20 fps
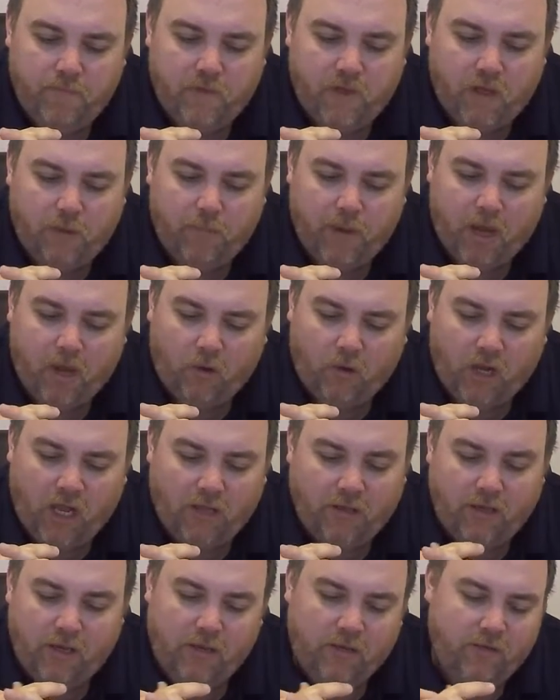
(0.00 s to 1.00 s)

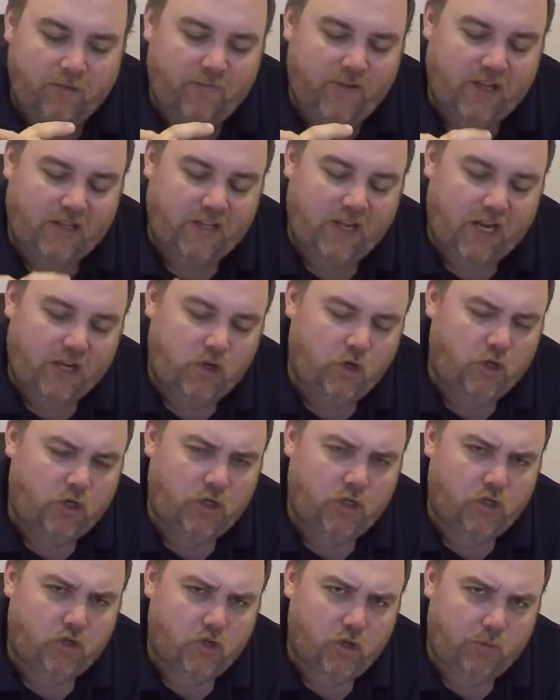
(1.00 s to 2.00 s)
about and the fact that I
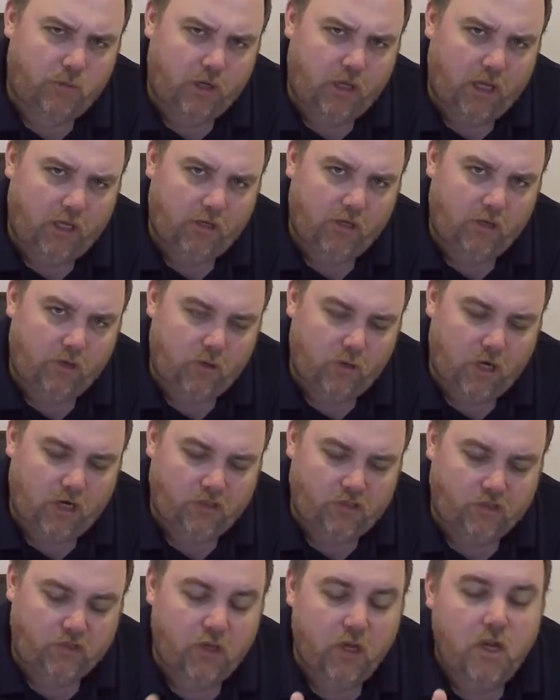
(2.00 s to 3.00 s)
couldn't contribute a lot to the
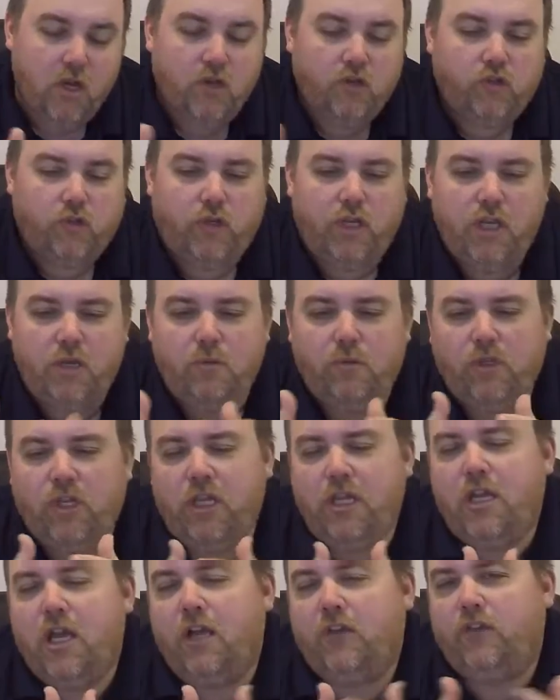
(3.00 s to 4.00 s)
crisis. So
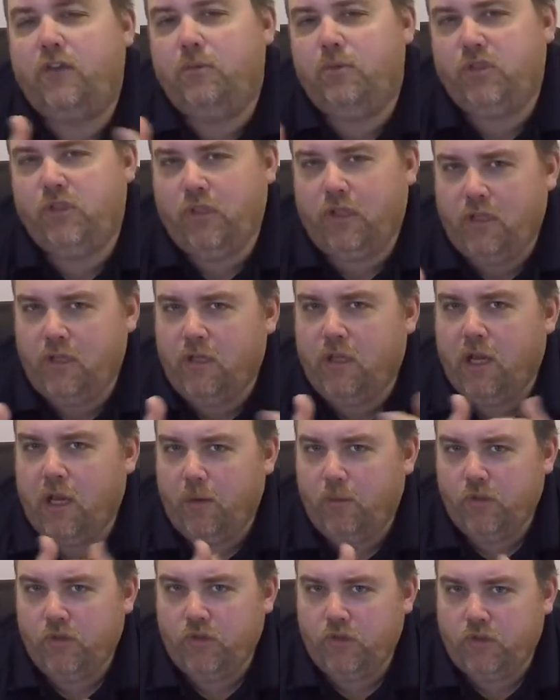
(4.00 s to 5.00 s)
he constantly was thinking that I
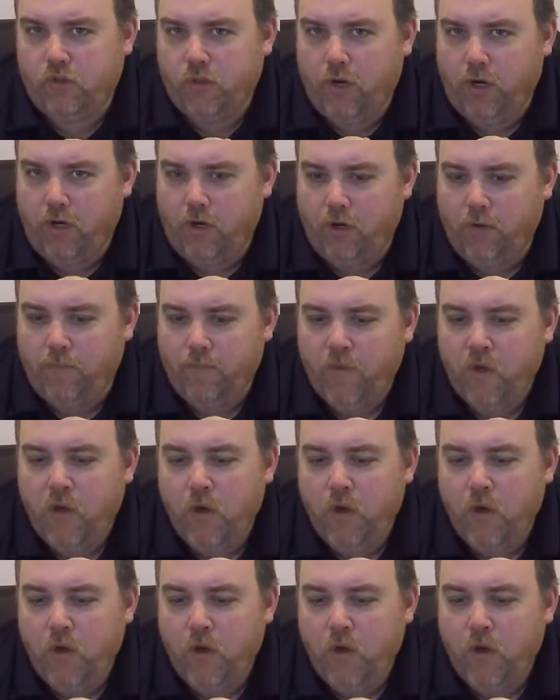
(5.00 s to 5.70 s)
was the traitor.